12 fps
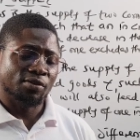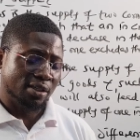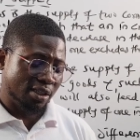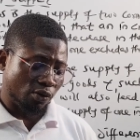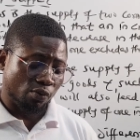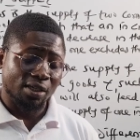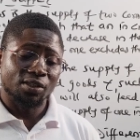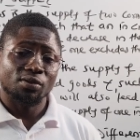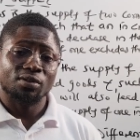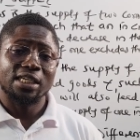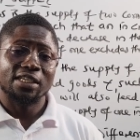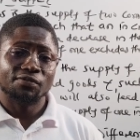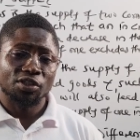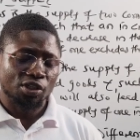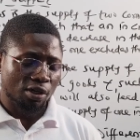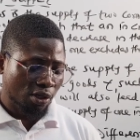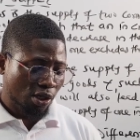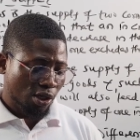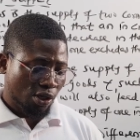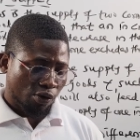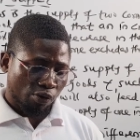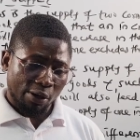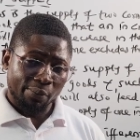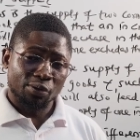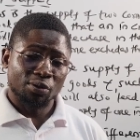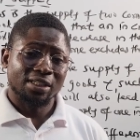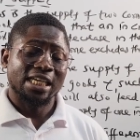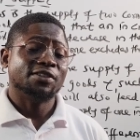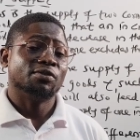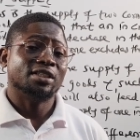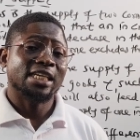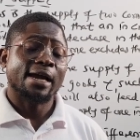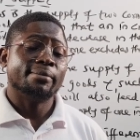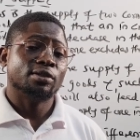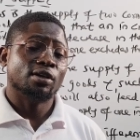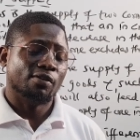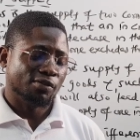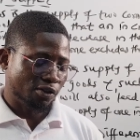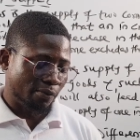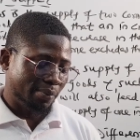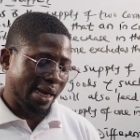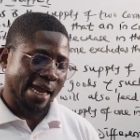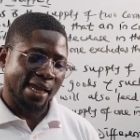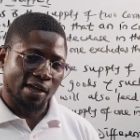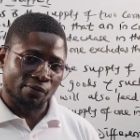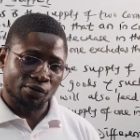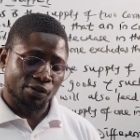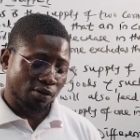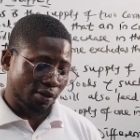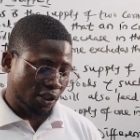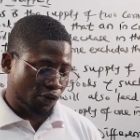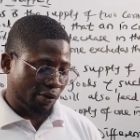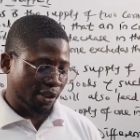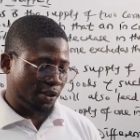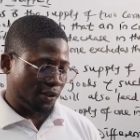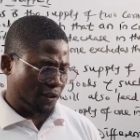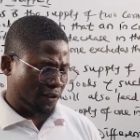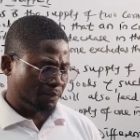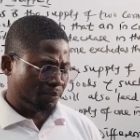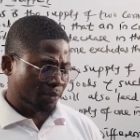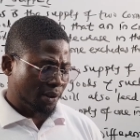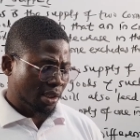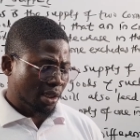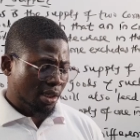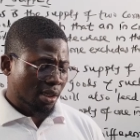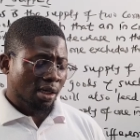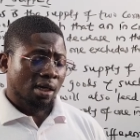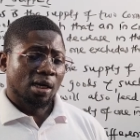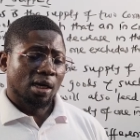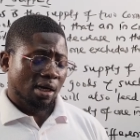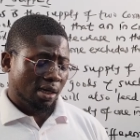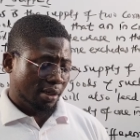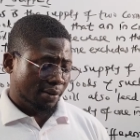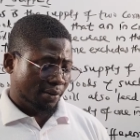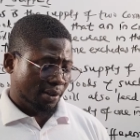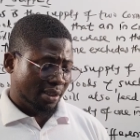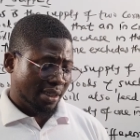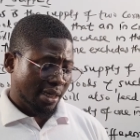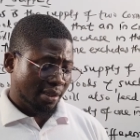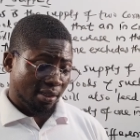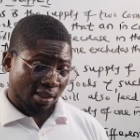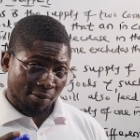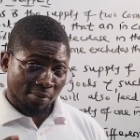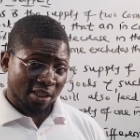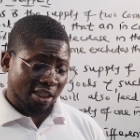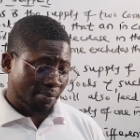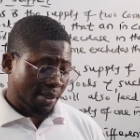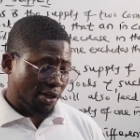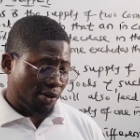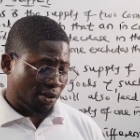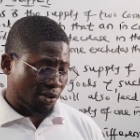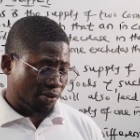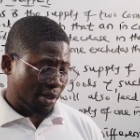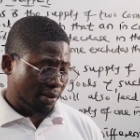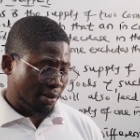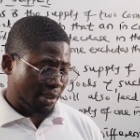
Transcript: Using the question search feature, we're able to search for types of supply and we saw these questions. Uh, it says it's been displayed on your screen.